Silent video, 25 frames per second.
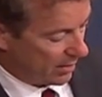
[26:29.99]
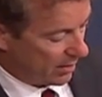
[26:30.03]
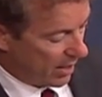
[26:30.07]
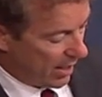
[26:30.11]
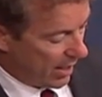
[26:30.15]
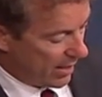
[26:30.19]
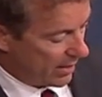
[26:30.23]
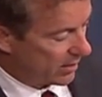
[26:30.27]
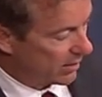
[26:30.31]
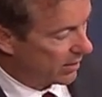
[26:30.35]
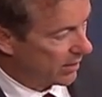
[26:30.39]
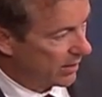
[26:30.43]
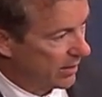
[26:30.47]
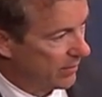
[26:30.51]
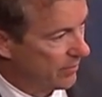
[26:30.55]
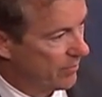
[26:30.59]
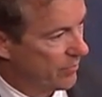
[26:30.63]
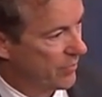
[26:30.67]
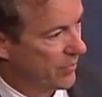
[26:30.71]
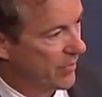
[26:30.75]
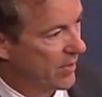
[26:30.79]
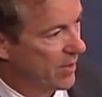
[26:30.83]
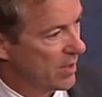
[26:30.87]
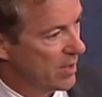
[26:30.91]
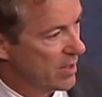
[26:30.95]
lightly,
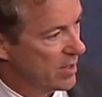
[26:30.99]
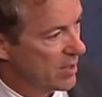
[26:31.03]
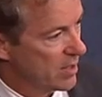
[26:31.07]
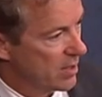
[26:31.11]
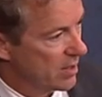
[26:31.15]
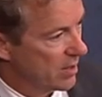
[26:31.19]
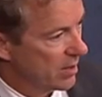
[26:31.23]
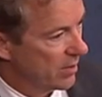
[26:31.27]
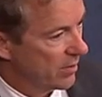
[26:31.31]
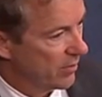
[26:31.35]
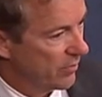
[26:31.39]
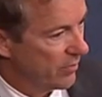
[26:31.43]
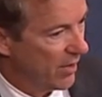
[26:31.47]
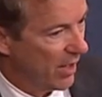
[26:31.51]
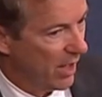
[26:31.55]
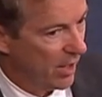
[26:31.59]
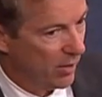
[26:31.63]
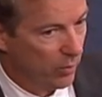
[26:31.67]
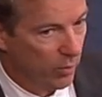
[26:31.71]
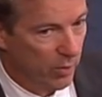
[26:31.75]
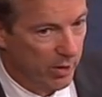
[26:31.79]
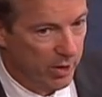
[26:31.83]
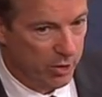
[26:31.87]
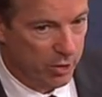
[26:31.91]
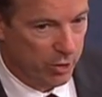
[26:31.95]

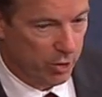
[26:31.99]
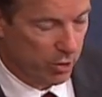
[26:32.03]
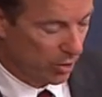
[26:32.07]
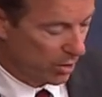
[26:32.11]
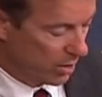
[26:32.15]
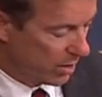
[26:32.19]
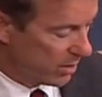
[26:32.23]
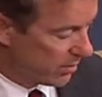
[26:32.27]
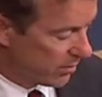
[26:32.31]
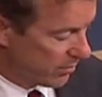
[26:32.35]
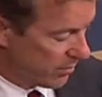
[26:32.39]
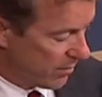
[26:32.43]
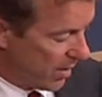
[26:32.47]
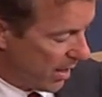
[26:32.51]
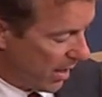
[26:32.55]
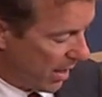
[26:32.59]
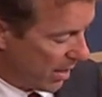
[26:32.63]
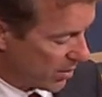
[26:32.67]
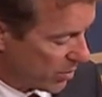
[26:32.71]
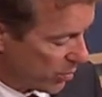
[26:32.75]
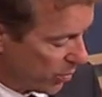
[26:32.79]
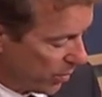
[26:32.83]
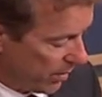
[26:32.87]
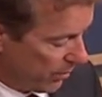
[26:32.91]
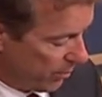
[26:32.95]
that we should,
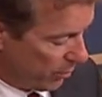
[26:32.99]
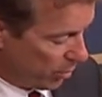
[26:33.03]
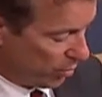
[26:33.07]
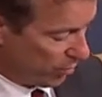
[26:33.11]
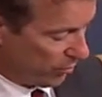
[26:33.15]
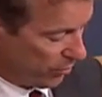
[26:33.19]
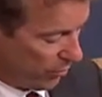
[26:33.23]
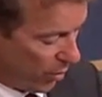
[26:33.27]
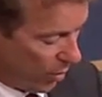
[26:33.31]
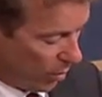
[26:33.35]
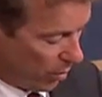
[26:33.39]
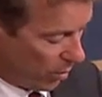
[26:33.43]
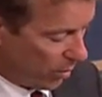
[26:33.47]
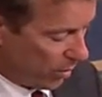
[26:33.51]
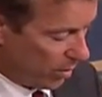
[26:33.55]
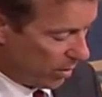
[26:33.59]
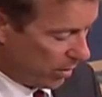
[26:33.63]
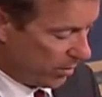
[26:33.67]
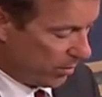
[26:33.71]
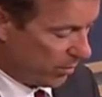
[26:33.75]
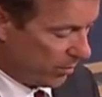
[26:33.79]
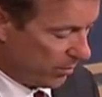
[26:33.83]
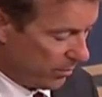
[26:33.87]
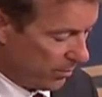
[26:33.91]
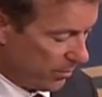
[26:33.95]
as we move
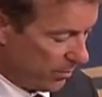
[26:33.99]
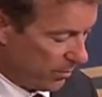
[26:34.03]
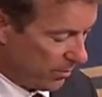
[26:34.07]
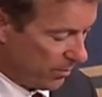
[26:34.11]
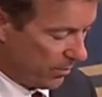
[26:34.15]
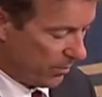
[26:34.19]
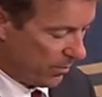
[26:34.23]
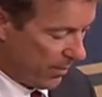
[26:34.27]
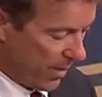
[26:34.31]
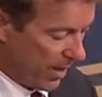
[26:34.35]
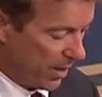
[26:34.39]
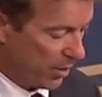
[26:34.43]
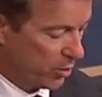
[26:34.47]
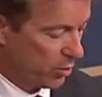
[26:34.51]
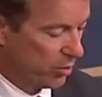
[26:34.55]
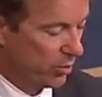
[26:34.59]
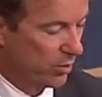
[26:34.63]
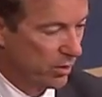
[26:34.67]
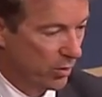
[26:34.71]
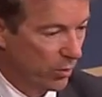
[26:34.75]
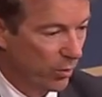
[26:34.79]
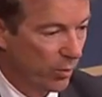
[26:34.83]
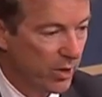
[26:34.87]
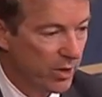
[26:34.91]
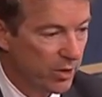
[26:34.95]
forward, make sure
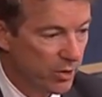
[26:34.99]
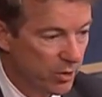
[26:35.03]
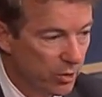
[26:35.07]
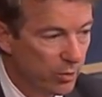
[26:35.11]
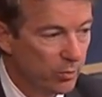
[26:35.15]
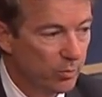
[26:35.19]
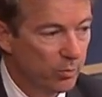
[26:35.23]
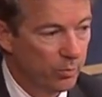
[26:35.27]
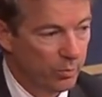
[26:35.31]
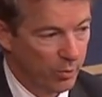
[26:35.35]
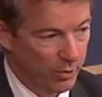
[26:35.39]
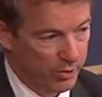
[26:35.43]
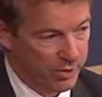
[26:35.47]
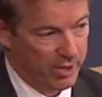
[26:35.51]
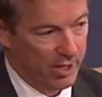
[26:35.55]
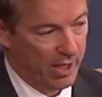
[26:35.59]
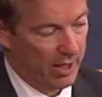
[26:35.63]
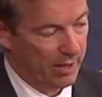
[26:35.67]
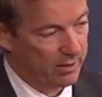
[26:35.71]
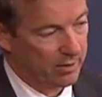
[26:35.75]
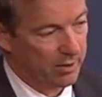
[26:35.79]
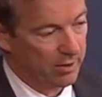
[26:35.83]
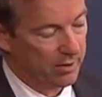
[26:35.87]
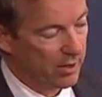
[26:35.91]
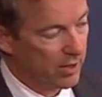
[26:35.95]
that we do
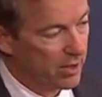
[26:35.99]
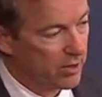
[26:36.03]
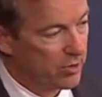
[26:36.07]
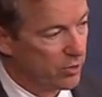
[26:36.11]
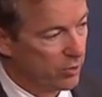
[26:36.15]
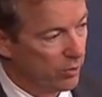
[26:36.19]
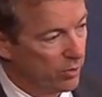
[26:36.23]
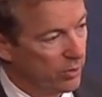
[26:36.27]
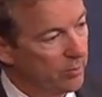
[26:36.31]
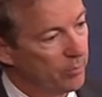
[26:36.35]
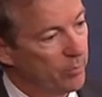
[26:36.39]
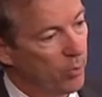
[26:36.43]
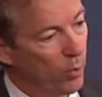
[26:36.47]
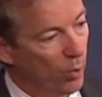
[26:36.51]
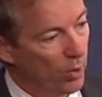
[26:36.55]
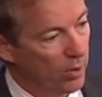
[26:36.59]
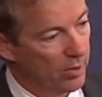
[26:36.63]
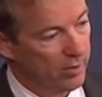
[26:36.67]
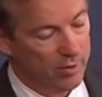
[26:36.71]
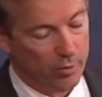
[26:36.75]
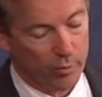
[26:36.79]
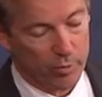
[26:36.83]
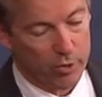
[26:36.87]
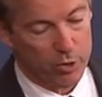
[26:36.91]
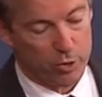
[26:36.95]
protect the things that are
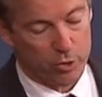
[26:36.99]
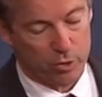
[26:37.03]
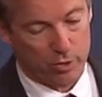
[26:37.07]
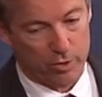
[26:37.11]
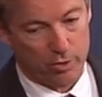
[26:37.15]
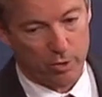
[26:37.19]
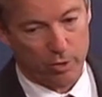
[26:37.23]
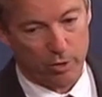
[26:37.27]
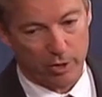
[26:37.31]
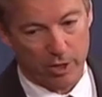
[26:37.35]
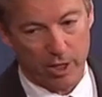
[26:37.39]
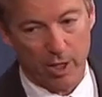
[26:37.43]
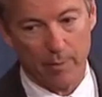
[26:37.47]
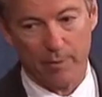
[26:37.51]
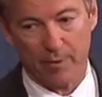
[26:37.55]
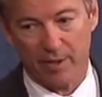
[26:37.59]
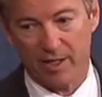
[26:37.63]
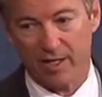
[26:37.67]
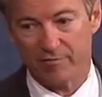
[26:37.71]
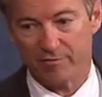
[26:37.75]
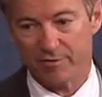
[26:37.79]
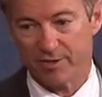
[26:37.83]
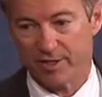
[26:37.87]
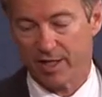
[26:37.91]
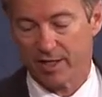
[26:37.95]
important, that we shouldn't hurry up and
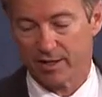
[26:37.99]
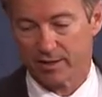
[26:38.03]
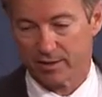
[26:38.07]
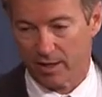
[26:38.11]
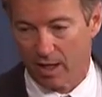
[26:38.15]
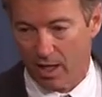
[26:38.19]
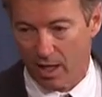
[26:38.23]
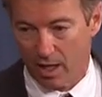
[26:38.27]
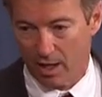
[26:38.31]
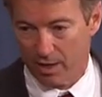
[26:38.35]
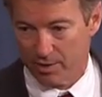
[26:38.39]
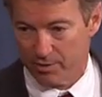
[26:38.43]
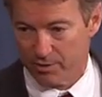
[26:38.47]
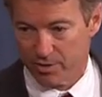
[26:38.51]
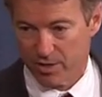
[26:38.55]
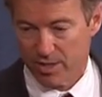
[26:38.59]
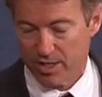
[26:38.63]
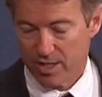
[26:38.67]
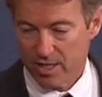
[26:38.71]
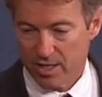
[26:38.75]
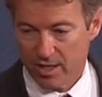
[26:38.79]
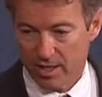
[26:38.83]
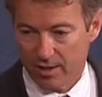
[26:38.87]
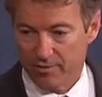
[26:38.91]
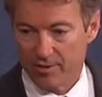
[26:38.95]
have deadlines
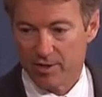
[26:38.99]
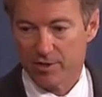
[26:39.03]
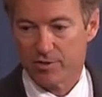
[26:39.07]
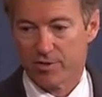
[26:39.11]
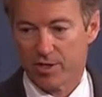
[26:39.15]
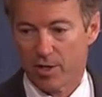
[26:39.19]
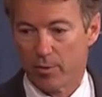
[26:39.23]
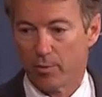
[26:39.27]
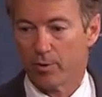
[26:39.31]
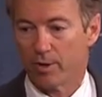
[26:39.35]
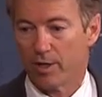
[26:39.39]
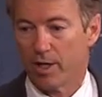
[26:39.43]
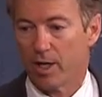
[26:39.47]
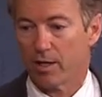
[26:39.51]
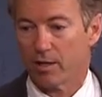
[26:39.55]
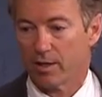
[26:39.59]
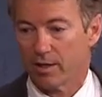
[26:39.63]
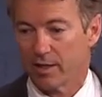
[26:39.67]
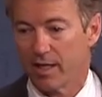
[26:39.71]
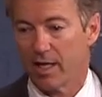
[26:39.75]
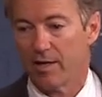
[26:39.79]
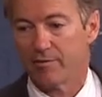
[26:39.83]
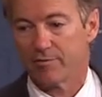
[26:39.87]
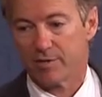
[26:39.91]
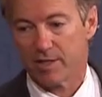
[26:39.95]
and then say we're not
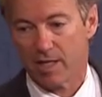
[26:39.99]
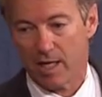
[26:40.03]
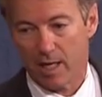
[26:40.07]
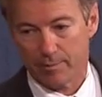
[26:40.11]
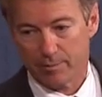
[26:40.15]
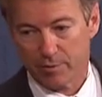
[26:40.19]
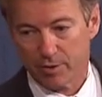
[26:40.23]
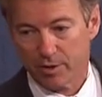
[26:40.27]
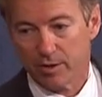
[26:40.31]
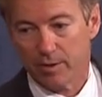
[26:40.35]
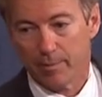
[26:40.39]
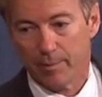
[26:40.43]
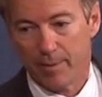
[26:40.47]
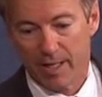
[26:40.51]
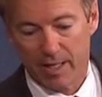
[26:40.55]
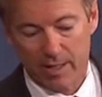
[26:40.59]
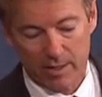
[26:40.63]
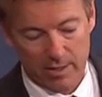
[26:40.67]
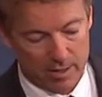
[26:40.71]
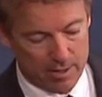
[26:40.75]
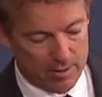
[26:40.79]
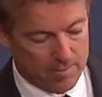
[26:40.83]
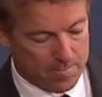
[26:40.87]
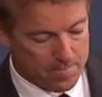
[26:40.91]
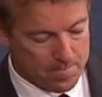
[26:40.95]
going to have time to
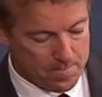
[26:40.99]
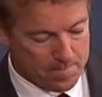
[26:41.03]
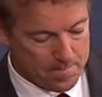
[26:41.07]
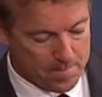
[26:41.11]
debate it.